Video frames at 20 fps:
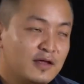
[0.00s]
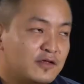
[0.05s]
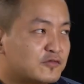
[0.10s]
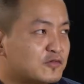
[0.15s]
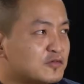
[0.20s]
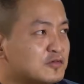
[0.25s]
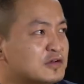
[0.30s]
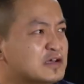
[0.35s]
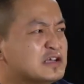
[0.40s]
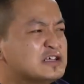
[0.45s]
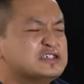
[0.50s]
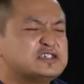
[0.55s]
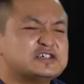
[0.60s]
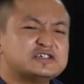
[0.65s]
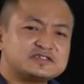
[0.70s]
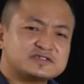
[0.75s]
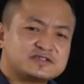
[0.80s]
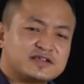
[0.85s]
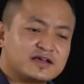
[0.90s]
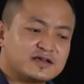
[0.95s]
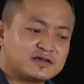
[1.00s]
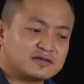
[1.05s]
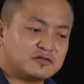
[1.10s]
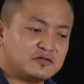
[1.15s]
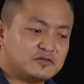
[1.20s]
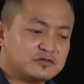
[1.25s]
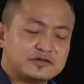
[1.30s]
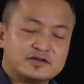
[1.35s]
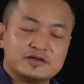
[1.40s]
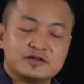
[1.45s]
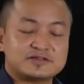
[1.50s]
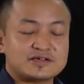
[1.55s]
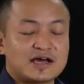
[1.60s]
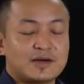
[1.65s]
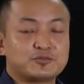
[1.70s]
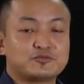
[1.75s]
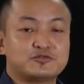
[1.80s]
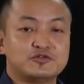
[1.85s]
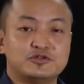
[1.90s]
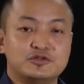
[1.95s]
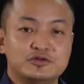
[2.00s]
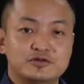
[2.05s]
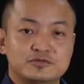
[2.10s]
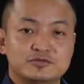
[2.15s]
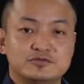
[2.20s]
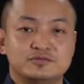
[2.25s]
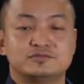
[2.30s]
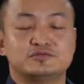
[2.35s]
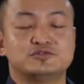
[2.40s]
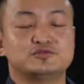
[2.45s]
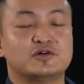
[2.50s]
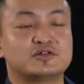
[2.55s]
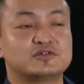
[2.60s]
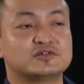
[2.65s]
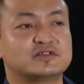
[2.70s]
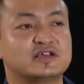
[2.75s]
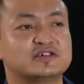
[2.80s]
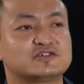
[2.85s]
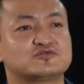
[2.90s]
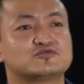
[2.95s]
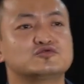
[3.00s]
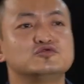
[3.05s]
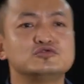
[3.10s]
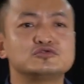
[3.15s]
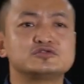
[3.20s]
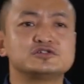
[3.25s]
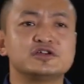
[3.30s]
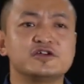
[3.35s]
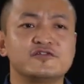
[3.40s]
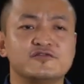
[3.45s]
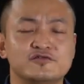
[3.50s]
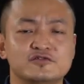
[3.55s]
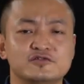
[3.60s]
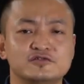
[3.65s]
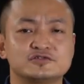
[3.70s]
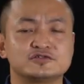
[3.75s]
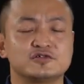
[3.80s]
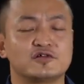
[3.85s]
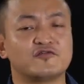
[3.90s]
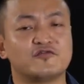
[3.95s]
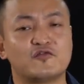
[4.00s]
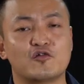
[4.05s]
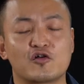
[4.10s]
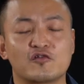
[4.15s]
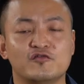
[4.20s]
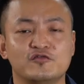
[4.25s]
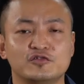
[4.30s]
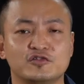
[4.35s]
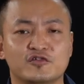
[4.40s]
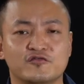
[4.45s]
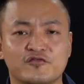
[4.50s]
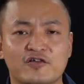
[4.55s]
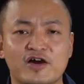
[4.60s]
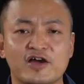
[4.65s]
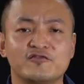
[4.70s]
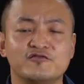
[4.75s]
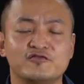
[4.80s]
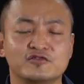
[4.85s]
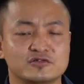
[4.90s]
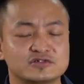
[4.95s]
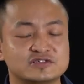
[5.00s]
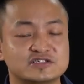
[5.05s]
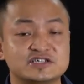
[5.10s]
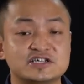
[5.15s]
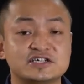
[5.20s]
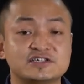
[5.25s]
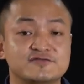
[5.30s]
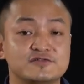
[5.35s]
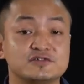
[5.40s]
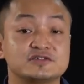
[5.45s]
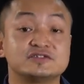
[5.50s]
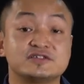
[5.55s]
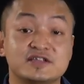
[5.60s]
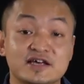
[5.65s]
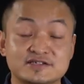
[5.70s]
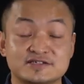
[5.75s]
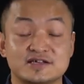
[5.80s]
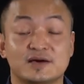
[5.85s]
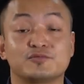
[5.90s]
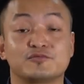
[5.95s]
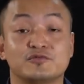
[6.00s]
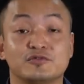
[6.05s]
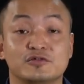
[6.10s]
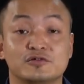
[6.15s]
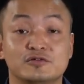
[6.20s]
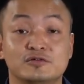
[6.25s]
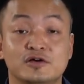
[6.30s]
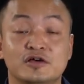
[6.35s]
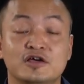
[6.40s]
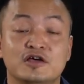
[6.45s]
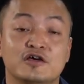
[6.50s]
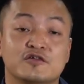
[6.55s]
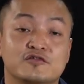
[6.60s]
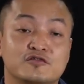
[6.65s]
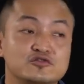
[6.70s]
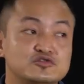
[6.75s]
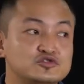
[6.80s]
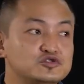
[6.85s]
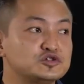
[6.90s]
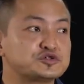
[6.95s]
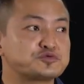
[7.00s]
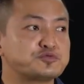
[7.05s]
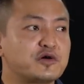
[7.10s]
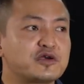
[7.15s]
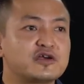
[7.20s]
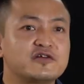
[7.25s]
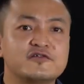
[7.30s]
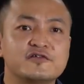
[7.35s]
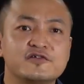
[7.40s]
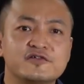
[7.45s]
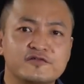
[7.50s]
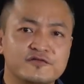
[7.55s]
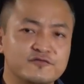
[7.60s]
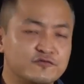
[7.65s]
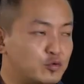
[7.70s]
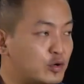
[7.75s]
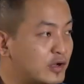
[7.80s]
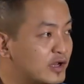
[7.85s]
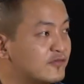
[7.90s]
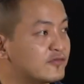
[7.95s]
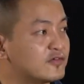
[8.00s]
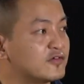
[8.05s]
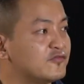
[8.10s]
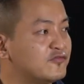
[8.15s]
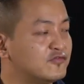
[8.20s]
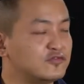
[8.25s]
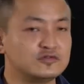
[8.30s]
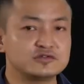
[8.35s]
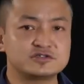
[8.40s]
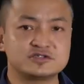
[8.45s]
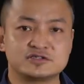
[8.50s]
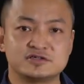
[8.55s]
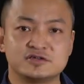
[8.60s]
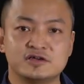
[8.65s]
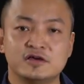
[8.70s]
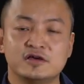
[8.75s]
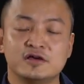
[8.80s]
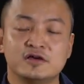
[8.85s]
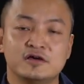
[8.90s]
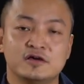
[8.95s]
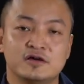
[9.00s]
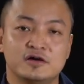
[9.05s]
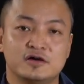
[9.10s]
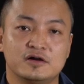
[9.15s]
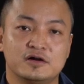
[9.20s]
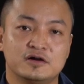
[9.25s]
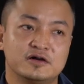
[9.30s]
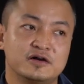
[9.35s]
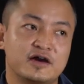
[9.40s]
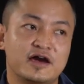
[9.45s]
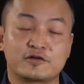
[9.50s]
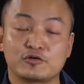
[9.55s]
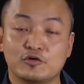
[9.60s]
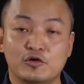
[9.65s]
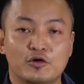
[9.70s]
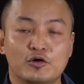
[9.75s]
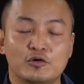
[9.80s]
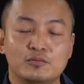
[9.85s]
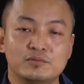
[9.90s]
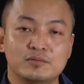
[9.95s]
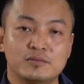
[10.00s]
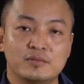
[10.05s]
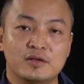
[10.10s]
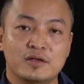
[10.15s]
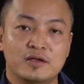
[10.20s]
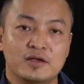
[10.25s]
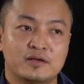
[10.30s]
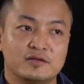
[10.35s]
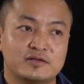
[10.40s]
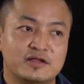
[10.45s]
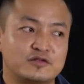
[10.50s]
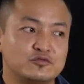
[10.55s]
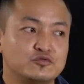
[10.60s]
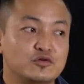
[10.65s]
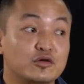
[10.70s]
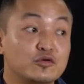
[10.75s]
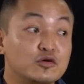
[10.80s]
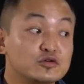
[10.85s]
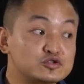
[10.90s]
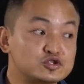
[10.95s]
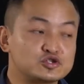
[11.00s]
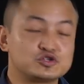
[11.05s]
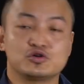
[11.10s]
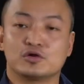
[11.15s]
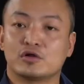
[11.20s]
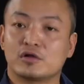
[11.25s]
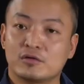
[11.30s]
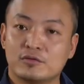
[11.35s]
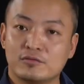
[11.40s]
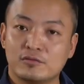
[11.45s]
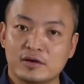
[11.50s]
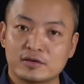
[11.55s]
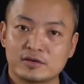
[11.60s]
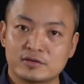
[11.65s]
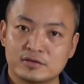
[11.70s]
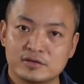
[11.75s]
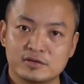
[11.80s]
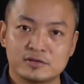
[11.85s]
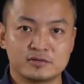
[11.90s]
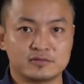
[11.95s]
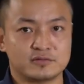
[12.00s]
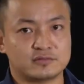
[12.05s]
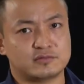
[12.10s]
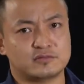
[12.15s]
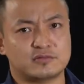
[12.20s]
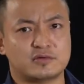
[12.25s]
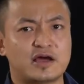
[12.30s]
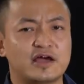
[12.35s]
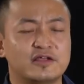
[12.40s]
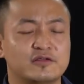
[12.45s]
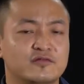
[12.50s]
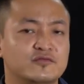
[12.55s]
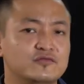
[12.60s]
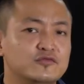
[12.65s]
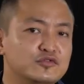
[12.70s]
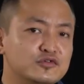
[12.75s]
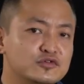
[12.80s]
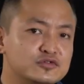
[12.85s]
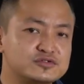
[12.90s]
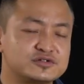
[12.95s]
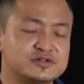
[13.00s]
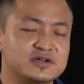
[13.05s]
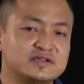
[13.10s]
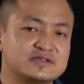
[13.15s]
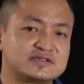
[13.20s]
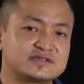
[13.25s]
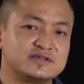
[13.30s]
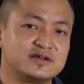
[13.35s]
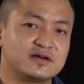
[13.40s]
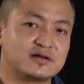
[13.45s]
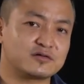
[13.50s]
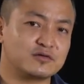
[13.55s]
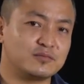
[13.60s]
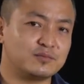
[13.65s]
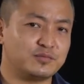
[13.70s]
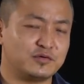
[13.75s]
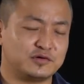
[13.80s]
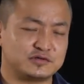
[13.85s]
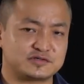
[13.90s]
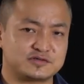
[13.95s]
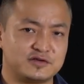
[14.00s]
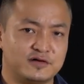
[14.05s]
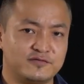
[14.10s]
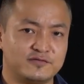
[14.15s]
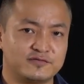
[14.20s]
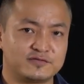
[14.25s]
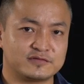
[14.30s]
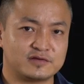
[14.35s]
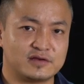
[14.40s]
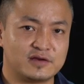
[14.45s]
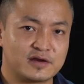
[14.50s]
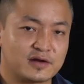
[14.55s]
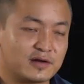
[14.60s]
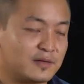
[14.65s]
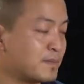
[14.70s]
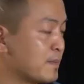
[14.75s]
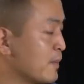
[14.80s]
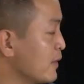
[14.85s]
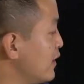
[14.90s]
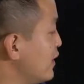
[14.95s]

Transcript: So just take, okay, it's up to you. You want to test 2-3 foods or 4 food or 5 food or 6 food, that's up to you. So choose whatever foods at home that you are not sure what kind of nutrients they are composed of. Clear?